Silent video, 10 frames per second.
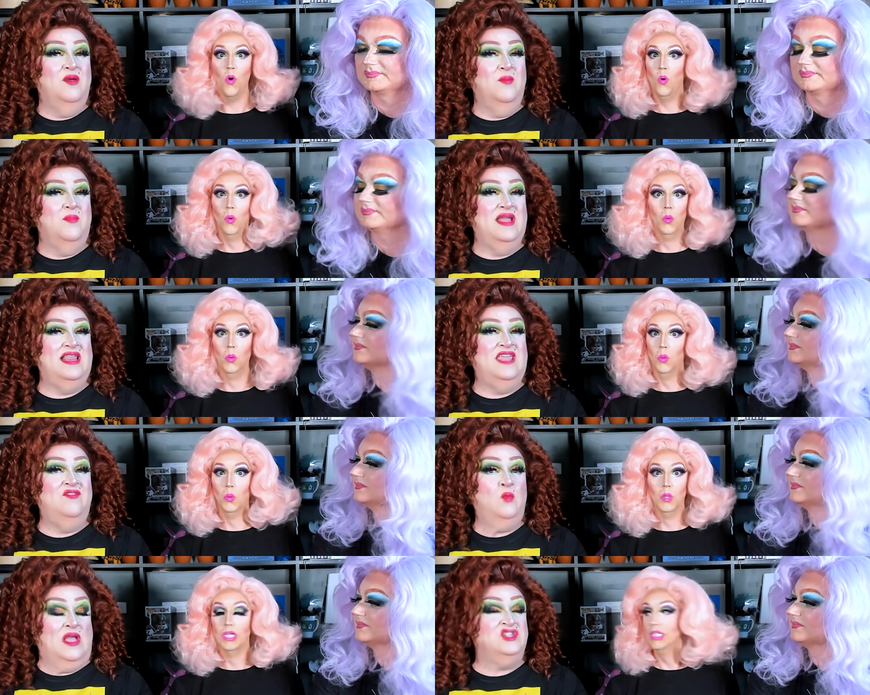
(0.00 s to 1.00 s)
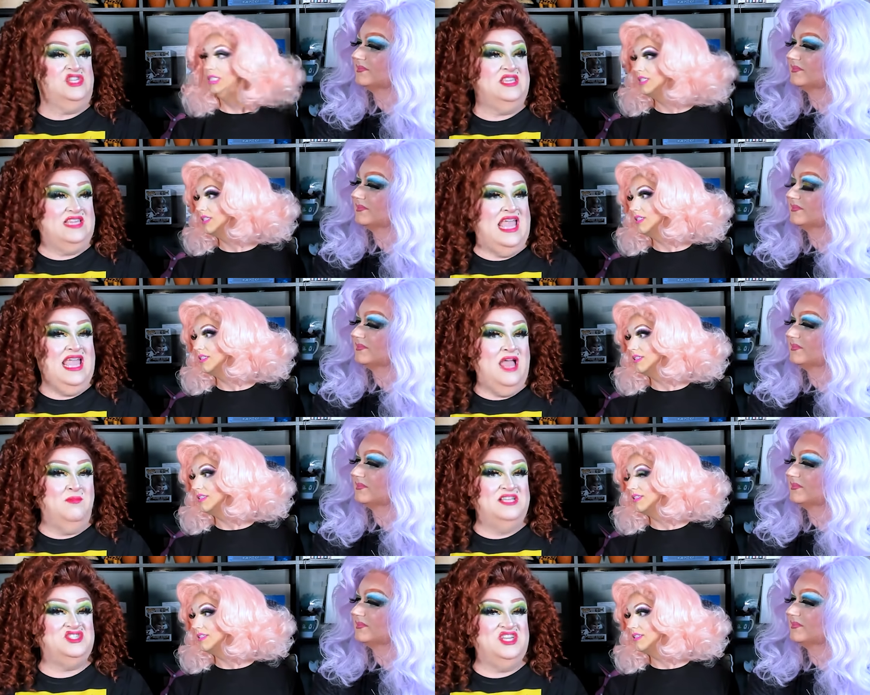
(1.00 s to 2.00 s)
Speaker 1: But even while she's saying
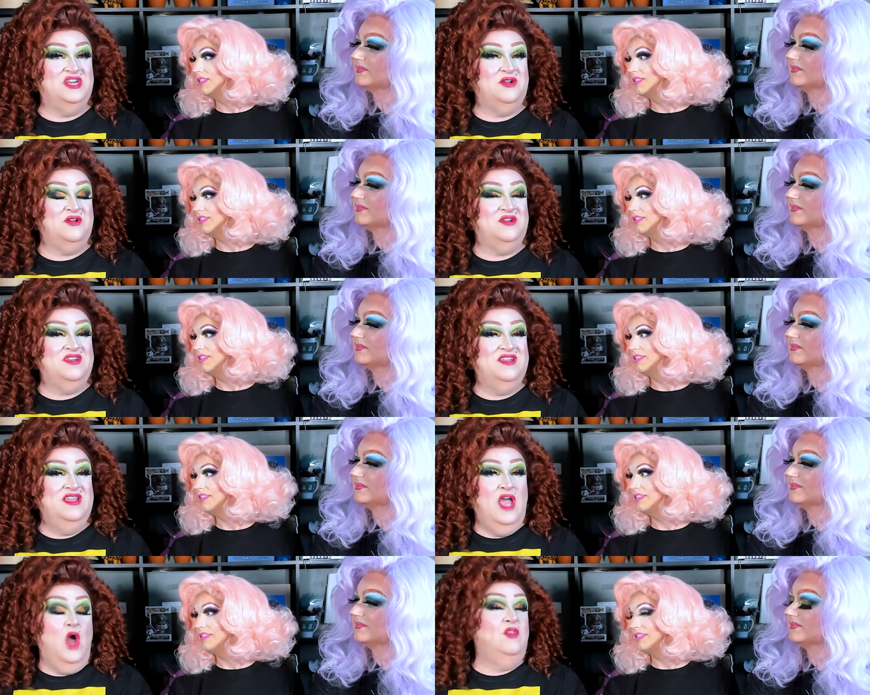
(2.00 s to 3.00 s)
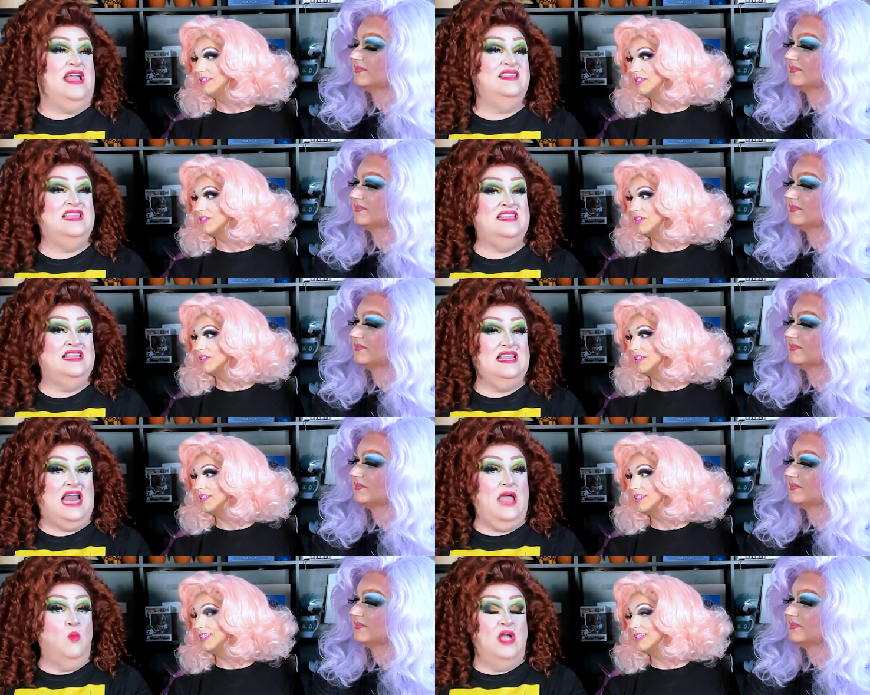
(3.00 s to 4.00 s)
how much she learned, oh, that season
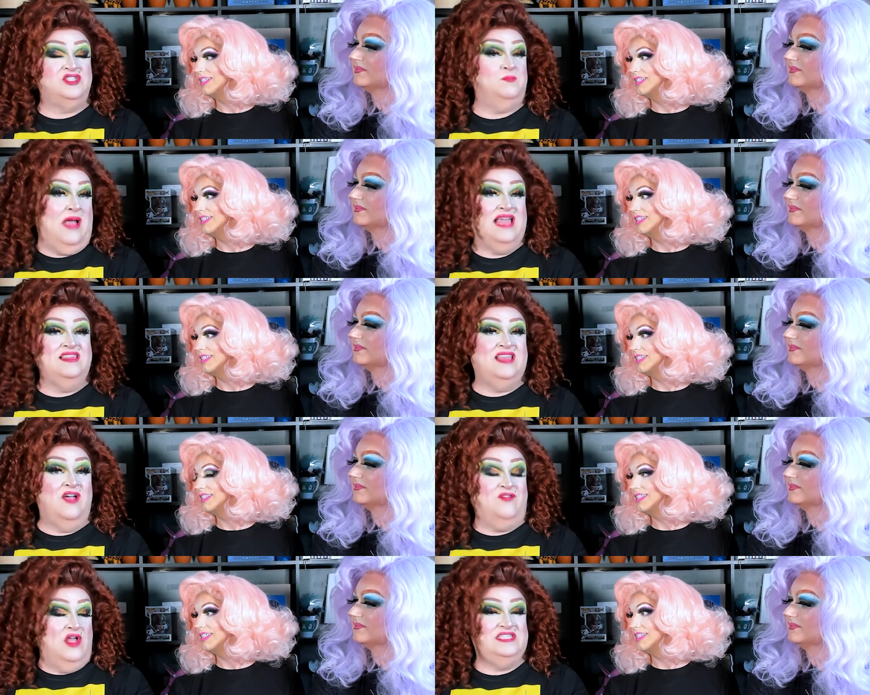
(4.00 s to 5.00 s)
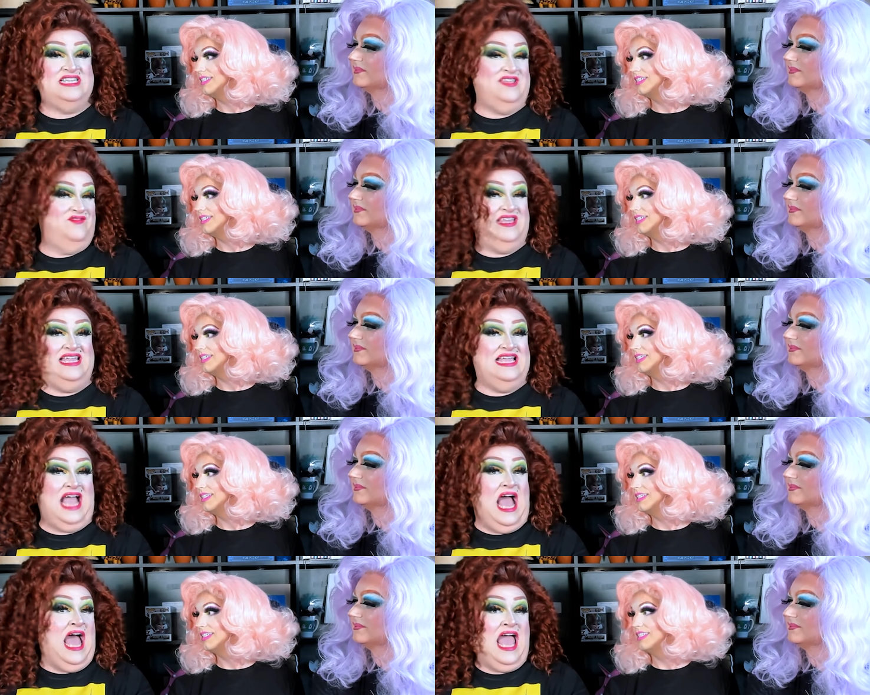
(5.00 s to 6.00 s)
that I watched myself on
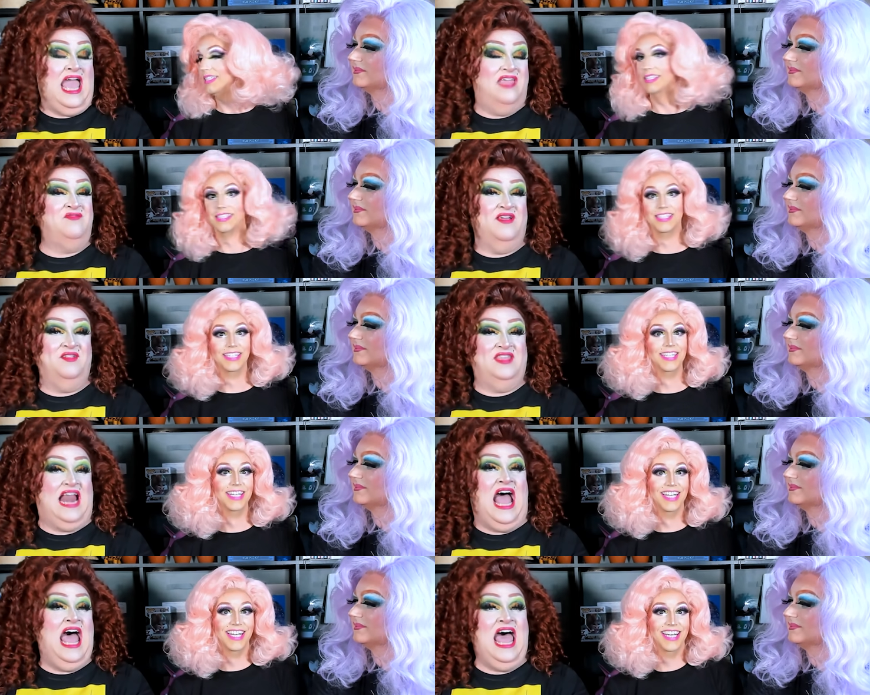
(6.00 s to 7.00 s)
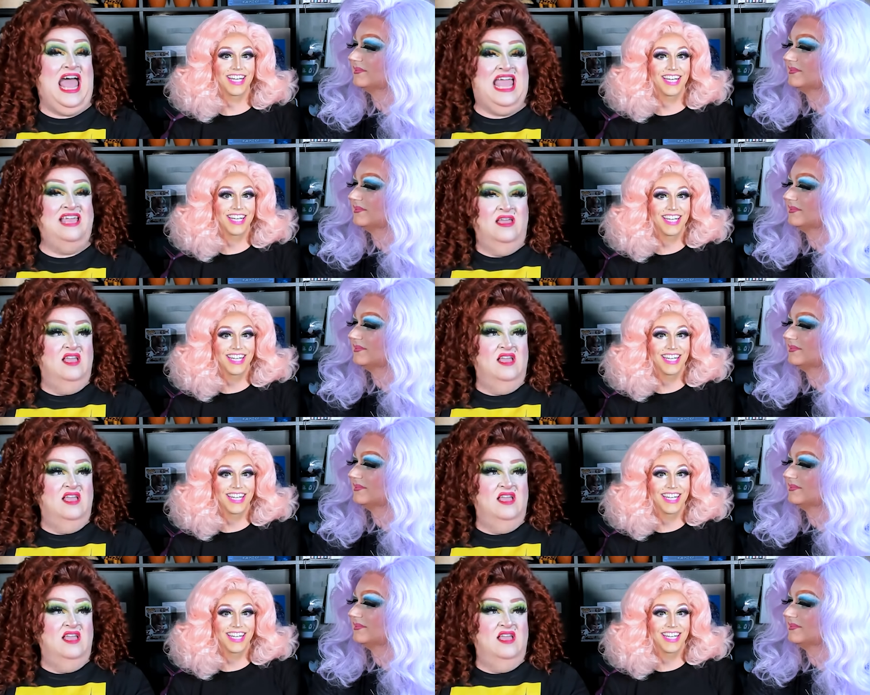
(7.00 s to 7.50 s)
TV, I felt that I